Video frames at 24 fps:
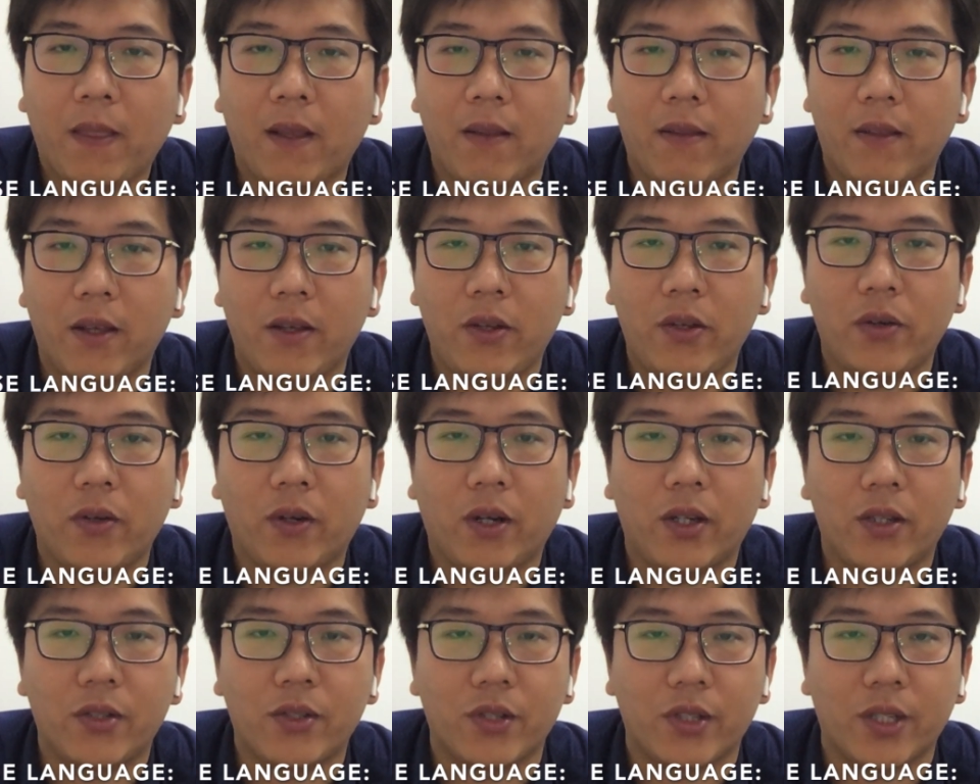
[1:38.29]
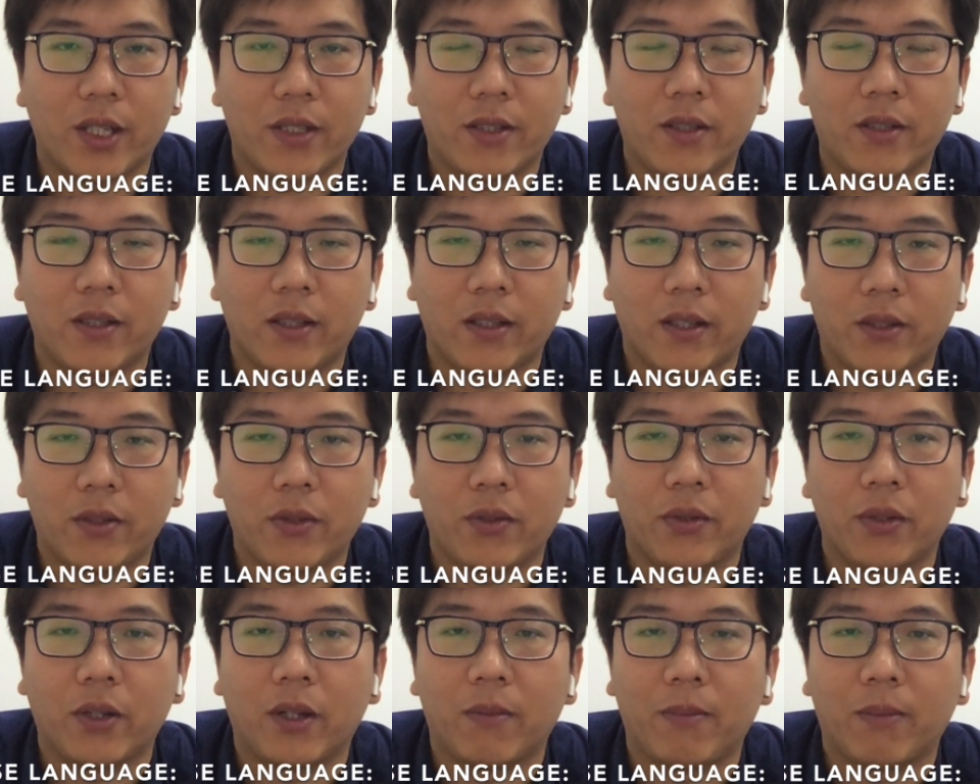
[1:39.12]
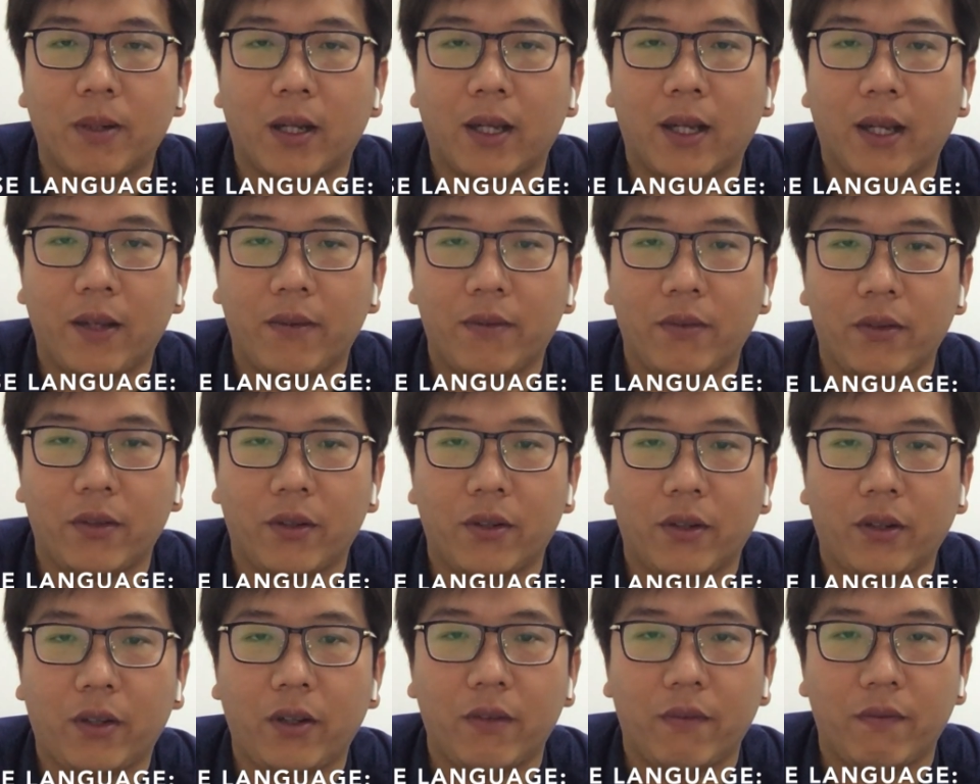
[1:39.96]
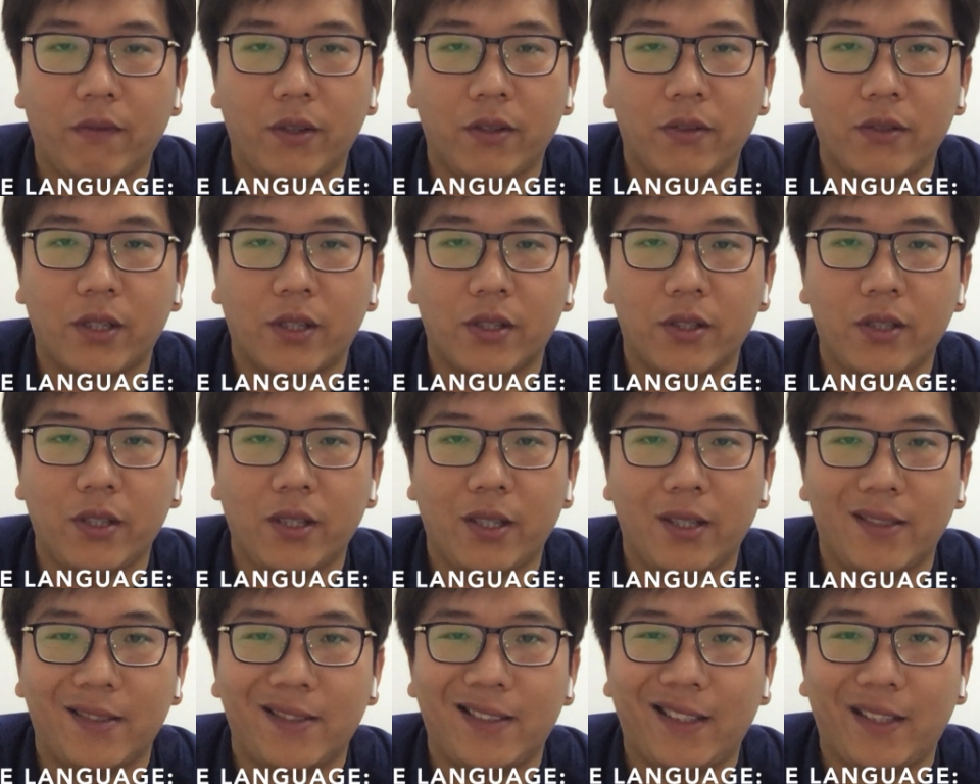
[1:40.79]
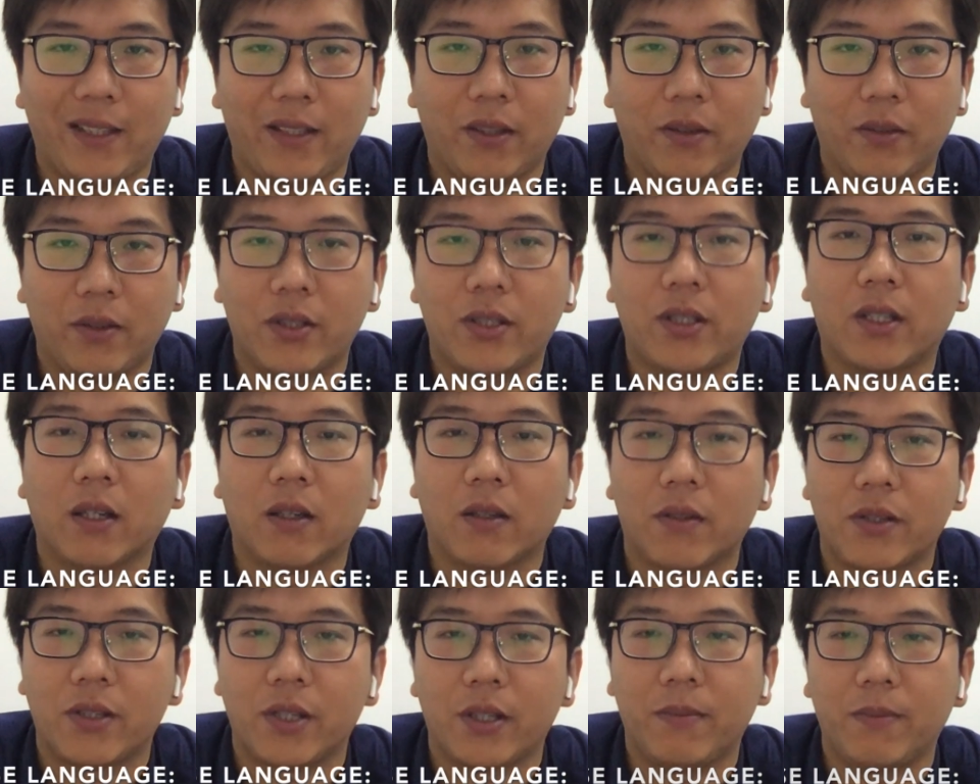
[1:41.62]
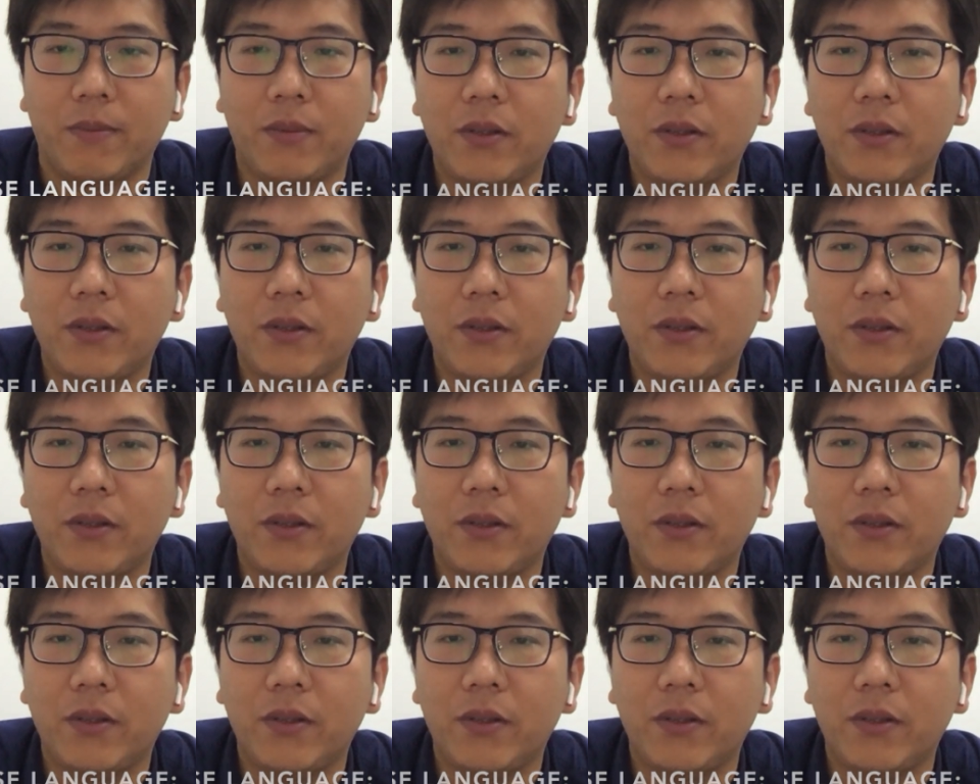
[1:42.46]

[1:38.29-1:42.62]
then you are suggested to apply for the Confucius Institute scholarship.